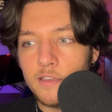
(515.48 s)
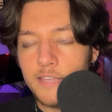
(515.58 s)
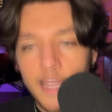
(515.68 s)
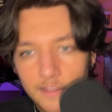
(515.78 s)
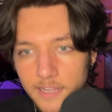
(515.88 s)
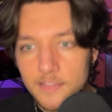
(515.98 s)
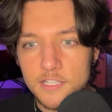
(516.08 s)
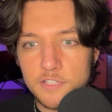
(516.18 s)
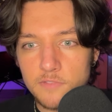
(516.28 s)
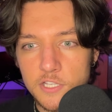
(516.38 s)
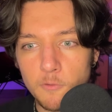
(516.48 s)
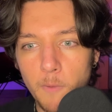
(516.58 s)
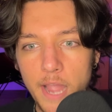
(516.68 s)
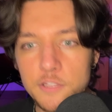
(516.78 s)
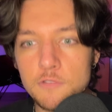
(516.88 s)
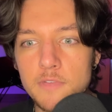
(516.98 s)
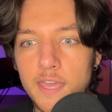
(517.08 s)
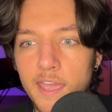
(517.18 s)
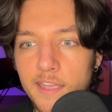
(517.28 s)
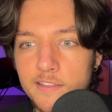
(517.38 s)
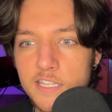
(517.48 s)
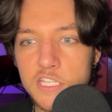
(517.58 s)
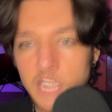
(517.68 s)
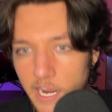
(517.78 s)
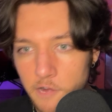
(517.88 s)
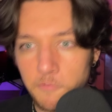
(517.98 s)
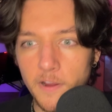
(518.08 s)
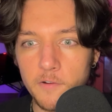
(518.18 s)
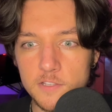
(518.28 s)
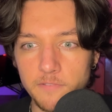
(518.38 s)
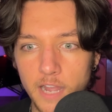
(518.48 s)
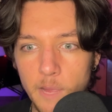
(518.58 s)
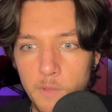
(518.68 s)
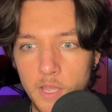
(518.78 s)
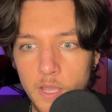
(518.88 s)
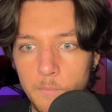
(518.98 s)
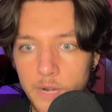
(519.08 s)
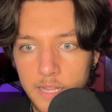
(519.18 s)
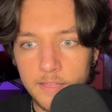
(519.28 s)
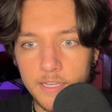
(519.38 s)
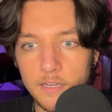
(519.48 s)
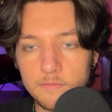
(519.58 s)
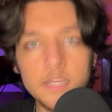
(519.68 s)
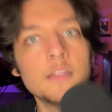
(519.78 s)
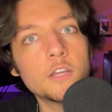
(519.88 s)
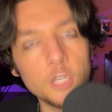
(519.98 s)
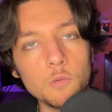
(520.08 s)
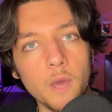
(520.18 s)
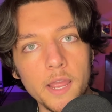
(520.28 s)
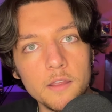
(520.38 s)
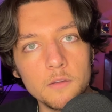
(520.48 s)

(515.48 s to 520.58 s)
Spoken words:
yeah, like this Y2K designer fragrance vibe, but in a good way,